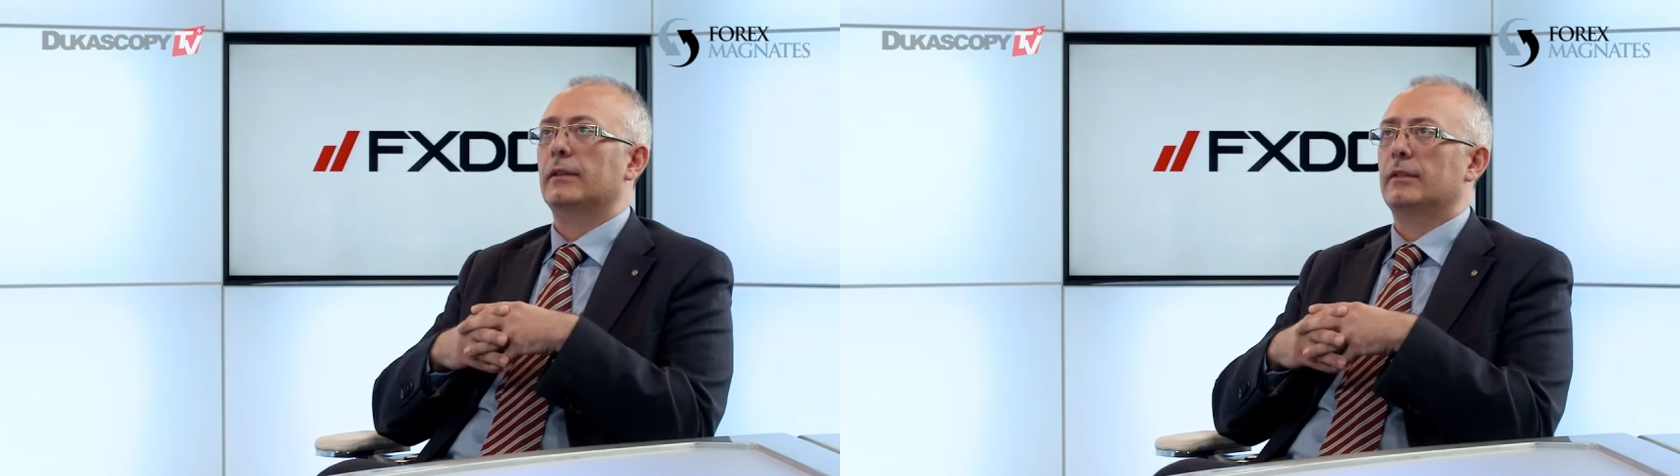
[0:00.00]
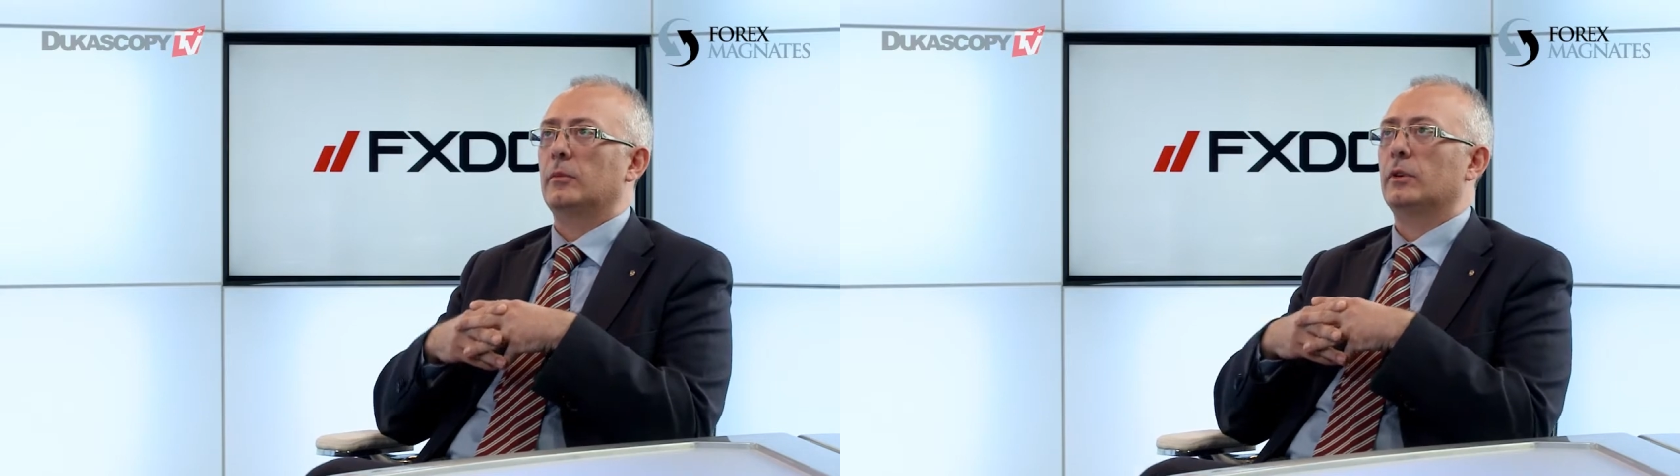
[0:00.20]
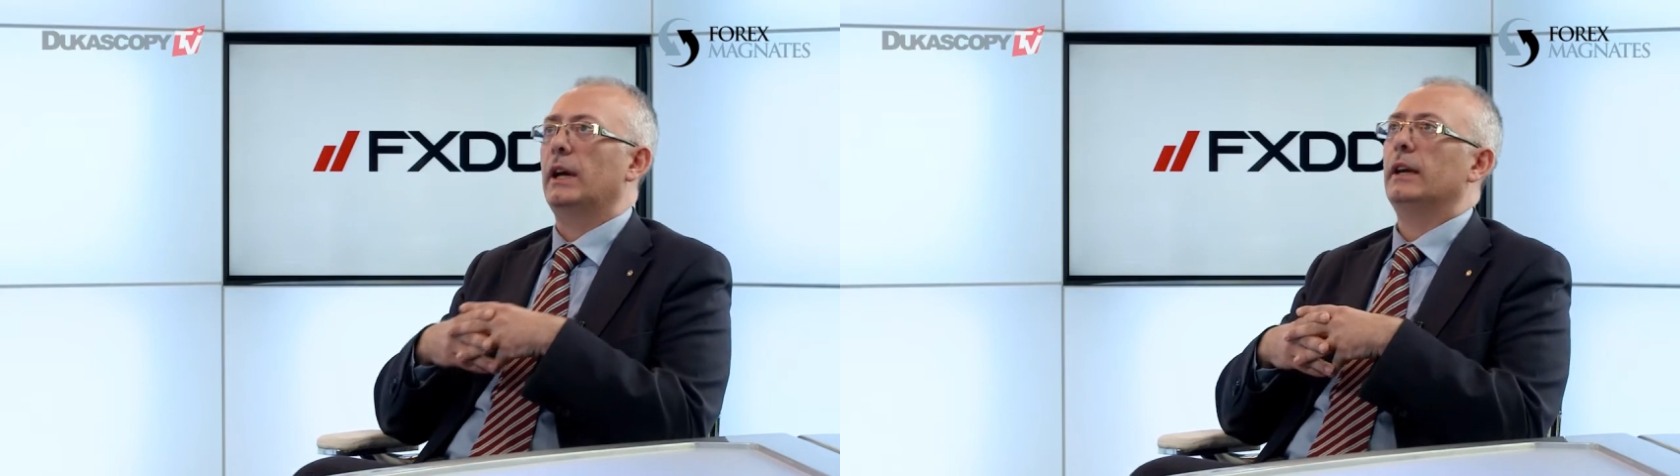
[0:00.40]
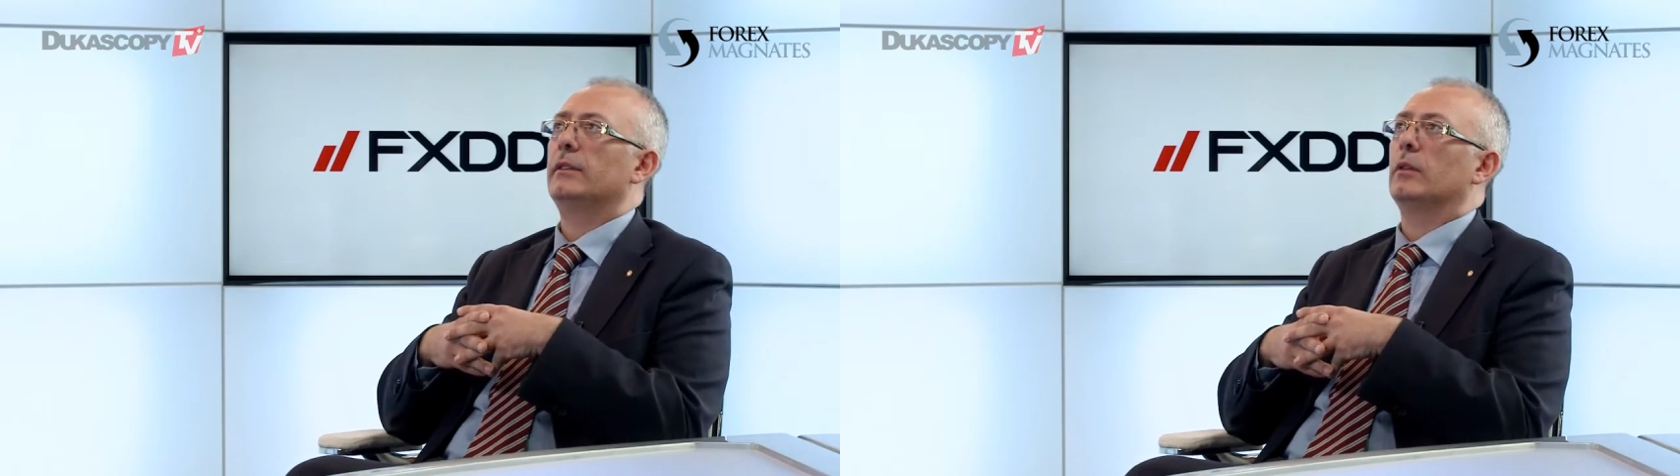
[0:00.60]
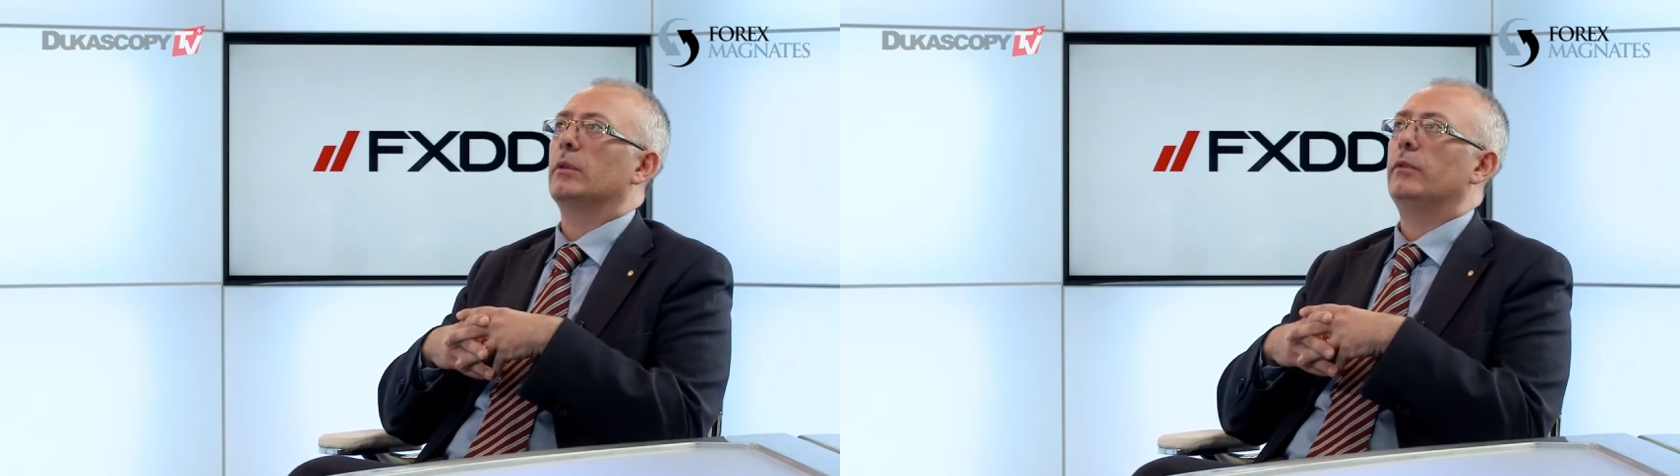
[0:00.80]
summarize
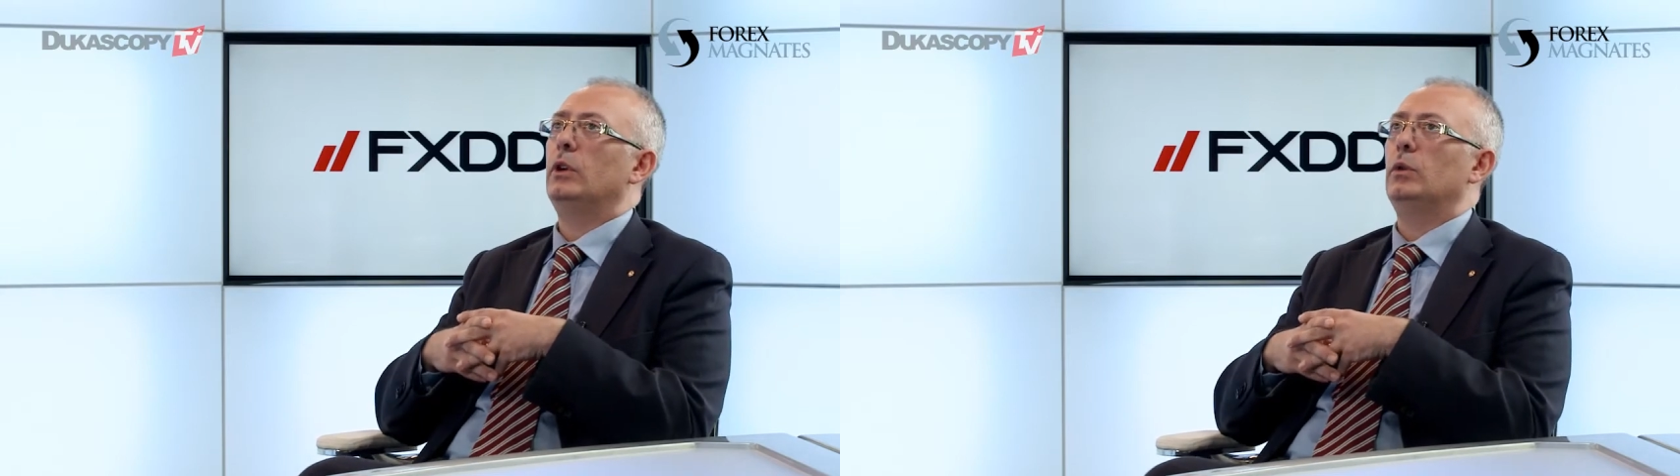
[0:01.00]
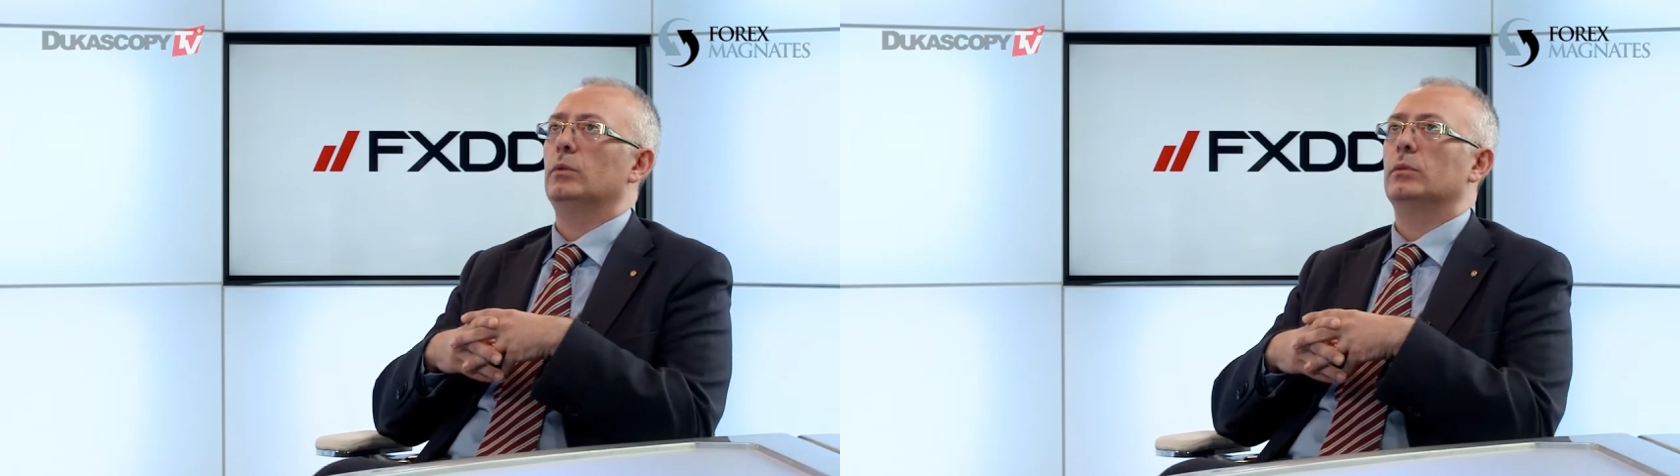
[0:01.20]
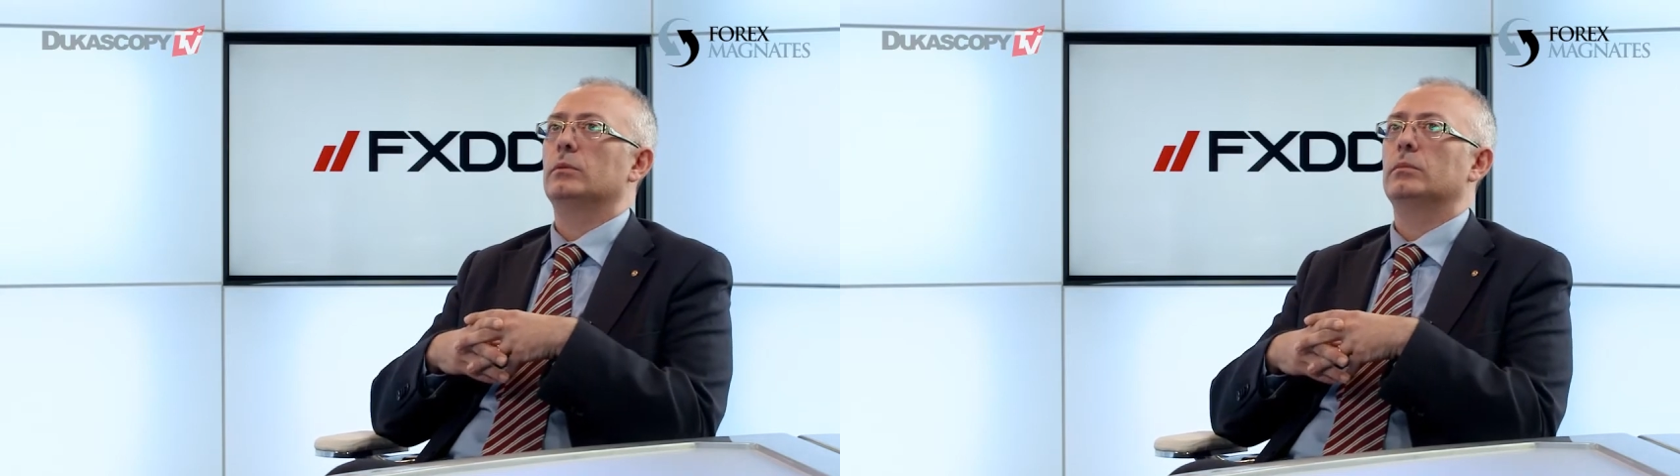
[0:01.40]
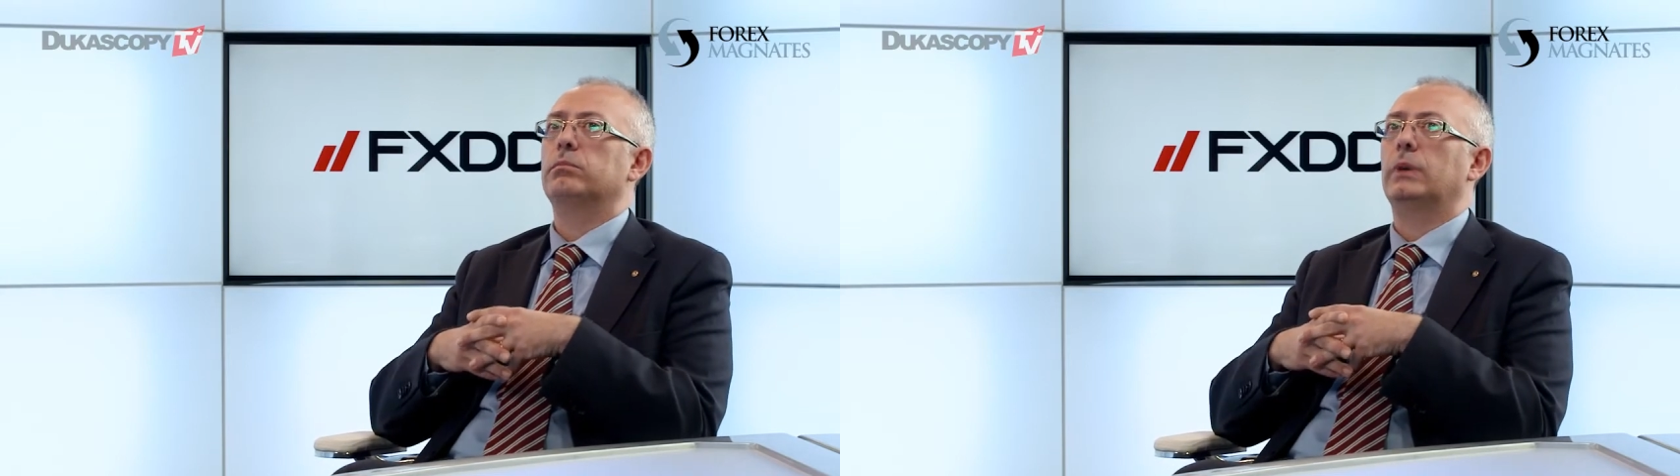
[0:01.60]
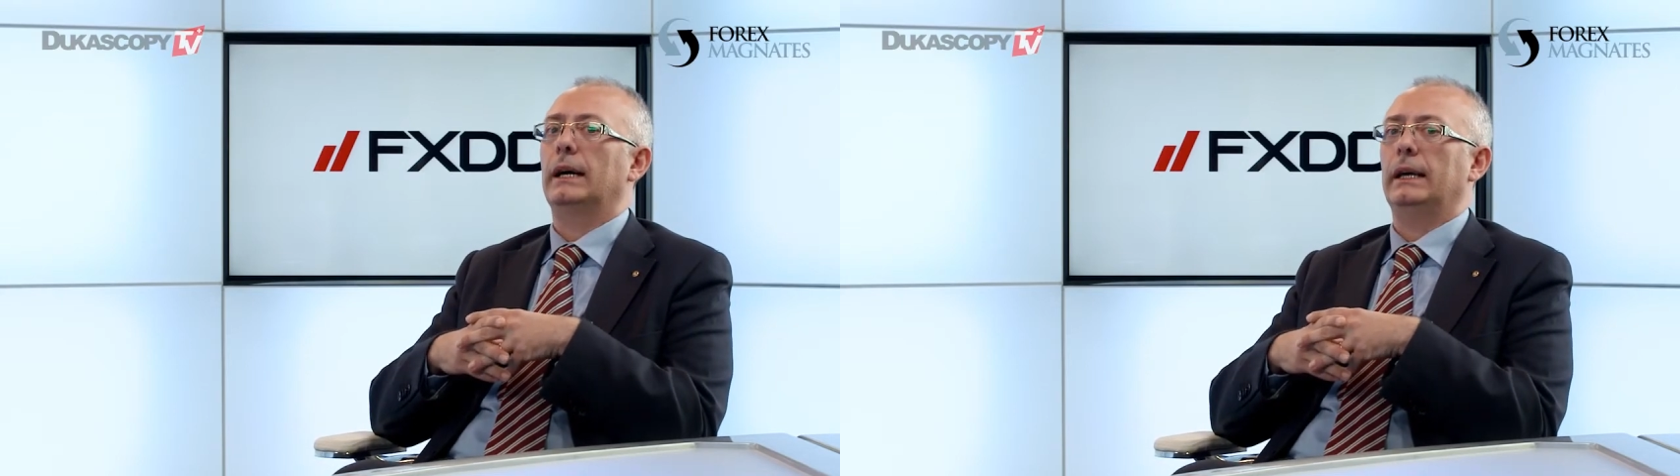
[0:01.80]
our view
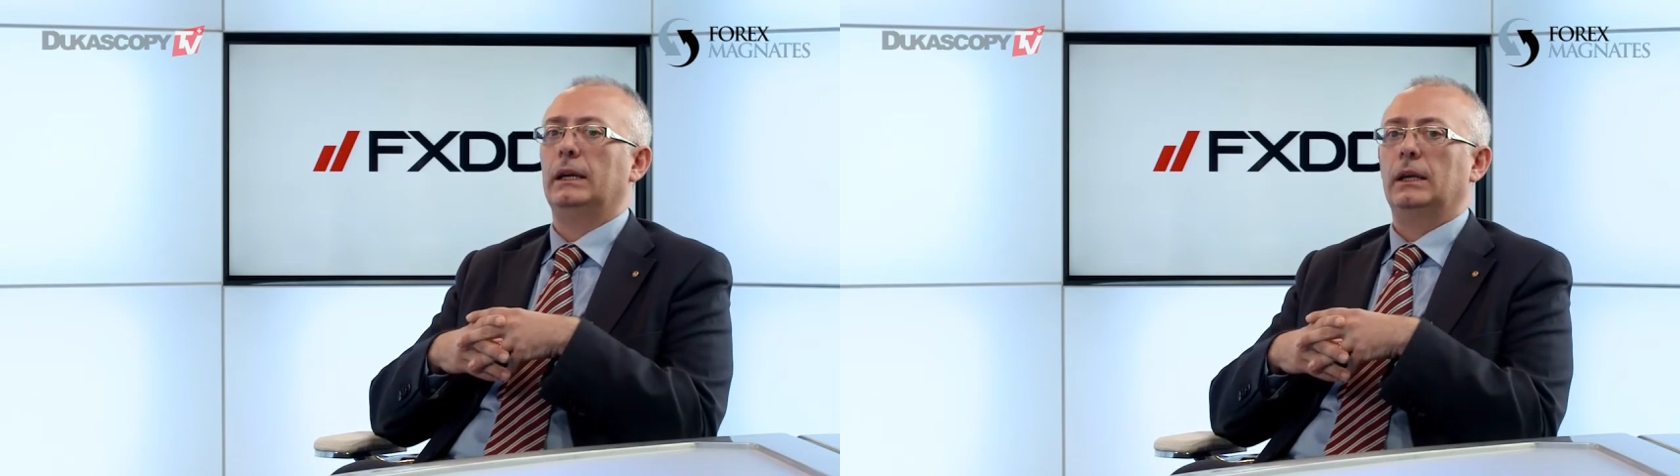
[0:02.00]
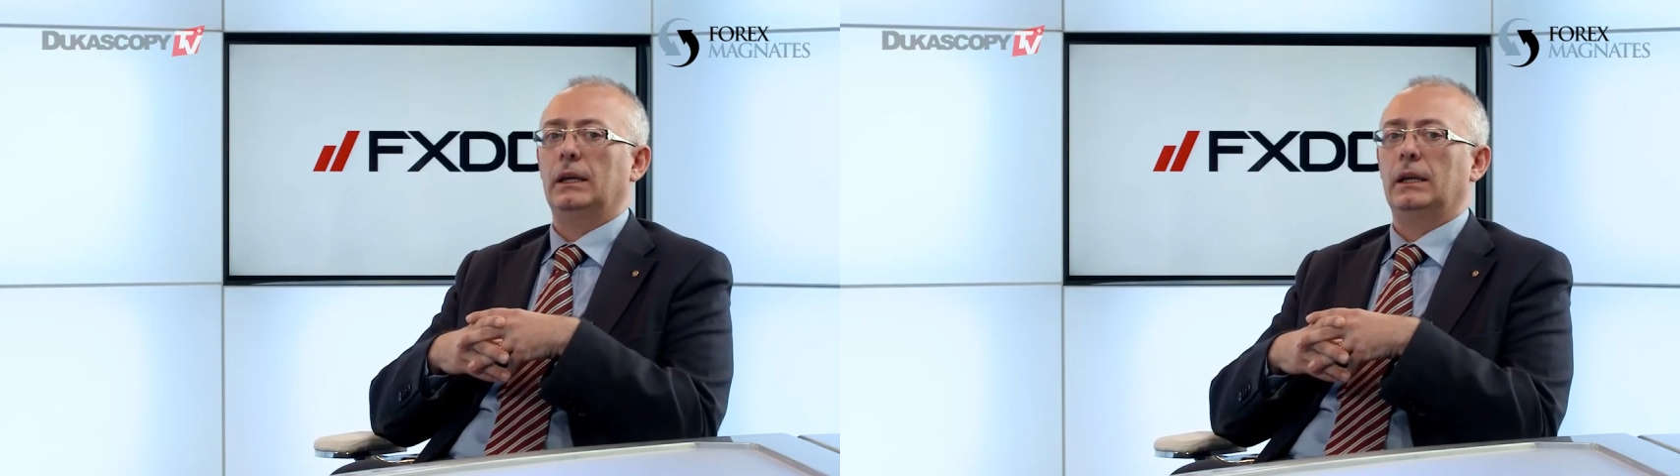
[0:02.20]
by